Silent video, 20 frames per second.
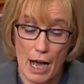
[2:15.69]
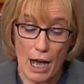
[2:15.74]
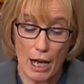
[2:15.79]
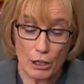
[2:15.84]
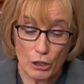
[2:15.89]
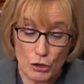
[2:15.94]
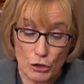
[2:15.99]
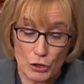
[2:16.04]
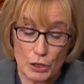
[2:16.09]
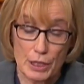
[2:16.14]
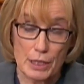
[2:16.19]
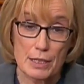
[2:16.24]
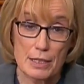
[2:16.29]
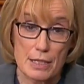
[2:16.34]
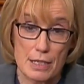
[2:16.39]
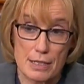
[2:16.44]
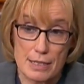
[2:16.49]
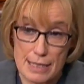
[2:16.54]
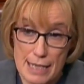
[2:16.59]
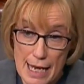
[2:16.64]
a good
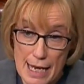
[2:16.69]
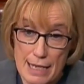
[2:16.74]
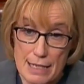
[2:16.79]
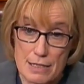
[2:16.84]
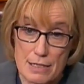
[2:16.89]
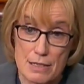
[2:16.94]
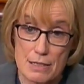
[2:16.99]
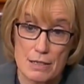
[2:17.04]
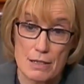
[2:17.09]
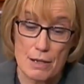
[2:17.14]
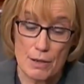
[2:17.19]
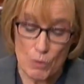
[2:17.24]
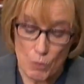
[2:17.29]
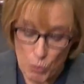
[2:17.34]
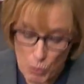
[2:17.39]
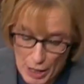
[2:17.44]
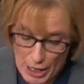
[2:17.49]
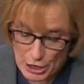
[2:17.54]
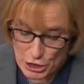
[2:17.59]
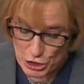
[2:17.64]
day's
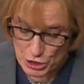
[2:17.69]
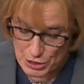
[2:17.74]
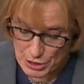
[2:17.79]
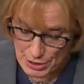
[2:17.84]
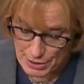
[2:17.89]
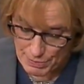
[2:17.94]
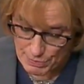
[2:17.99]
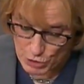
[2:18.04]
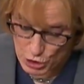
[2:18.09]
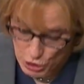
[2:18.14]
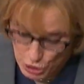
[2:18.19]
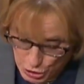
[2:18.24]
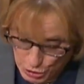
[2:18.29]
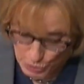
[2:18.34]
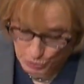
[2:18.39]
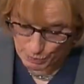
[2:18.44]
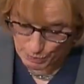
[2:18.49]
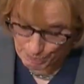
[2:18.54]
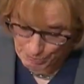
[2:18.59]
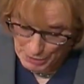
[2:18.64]
wages to
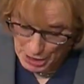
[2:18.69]
do.